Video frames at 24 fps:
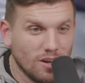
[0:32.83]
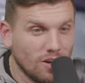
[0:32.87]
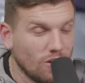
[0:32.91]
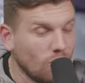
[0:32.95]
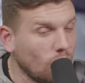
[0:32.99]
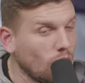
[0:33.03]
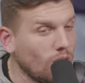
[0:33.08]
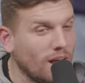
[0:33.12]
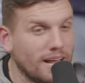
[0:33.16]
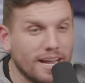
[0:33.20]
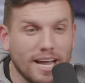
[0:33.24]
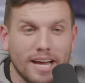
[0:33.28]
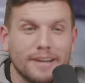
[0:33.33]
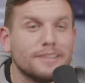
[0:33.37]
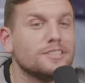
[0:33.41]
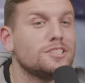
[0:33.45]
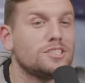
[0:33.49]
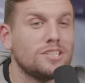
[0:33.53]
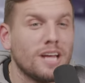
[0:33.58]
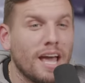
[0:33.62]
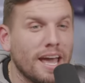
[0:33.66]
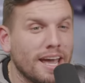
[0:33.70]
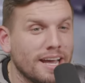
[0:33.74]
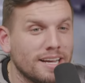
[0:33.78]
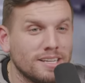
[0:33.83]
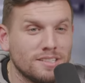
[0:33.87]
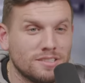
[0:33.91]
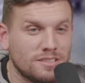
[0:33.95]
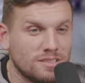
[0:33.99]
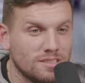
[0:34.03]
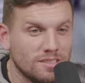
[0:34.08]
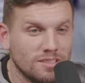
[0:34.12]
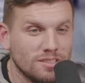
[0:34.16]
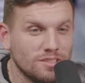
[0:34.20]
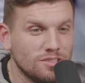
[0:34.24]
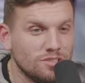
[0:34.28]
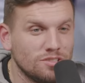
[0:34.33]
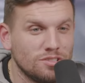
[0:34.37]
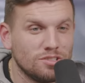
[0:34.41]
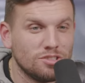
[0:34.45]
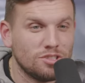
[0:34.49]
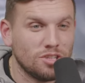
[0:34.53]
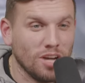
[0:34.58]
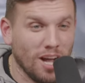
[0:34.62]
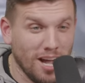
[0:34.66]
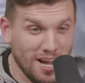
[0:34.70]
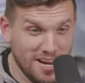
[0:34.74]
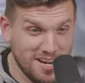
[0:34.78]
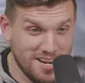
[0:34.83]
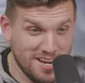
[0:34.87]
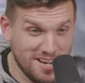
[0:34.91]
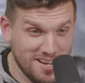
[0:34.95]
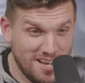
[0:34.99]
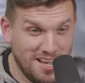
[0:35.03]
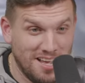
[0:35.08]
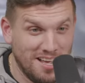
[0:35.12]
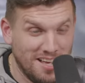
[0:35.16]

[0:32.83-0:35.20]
All I got to say is China.